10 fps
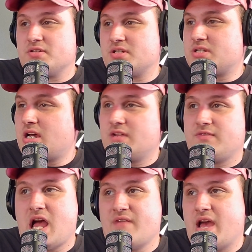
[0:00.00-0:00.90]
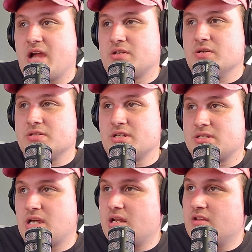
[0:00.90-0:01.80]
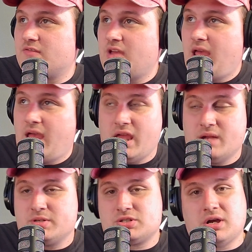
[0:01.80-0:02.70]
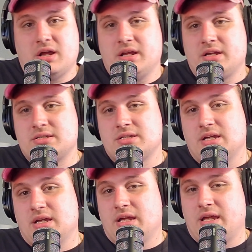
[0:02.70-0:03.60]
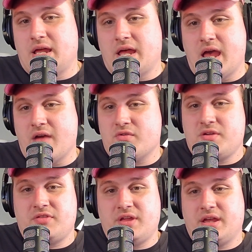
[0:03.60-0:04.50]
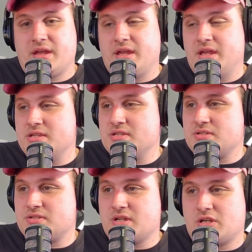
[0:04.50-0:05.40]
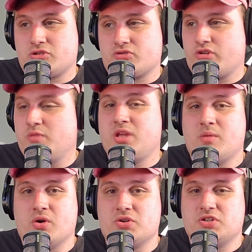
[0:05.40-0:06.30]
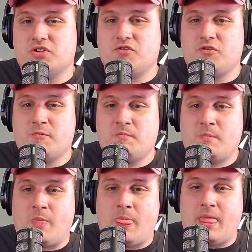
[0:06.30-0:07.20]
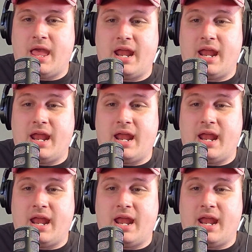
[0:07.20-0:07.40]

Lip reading: a ton of live actors, a ton of animatronics. Everything is extremely immersive. and I